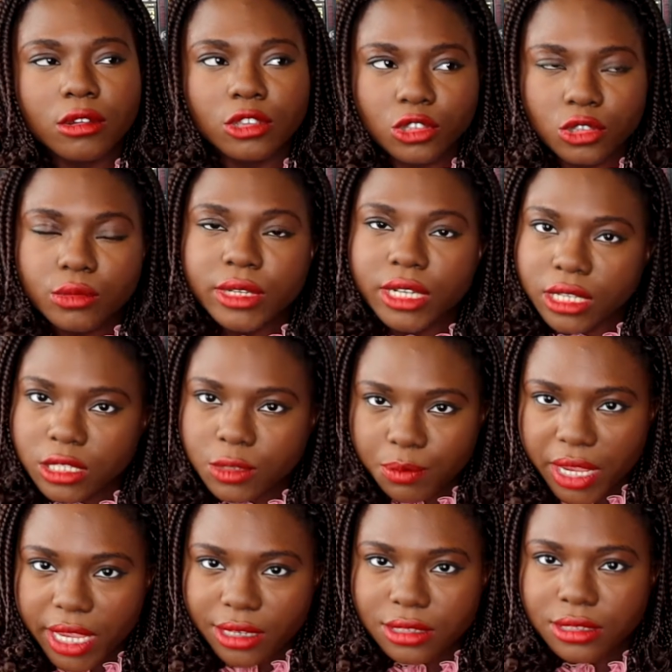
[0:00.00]
you would
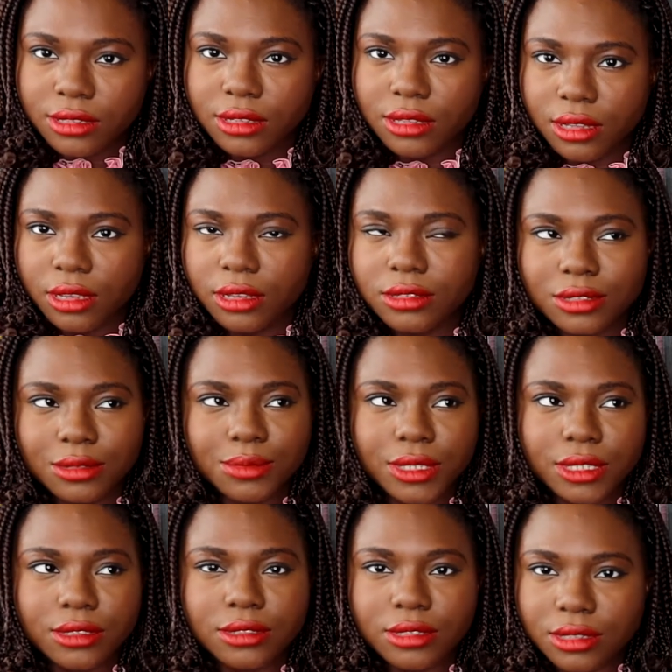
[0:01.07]
expect there to
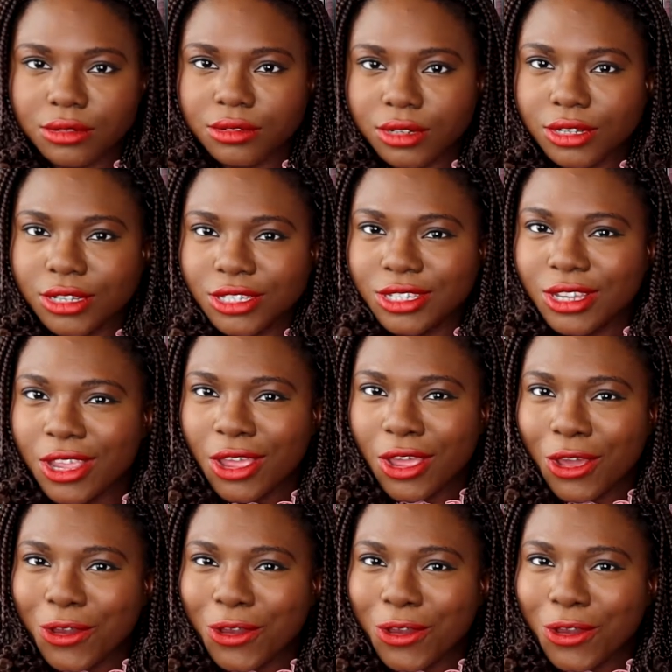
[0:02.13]
be serious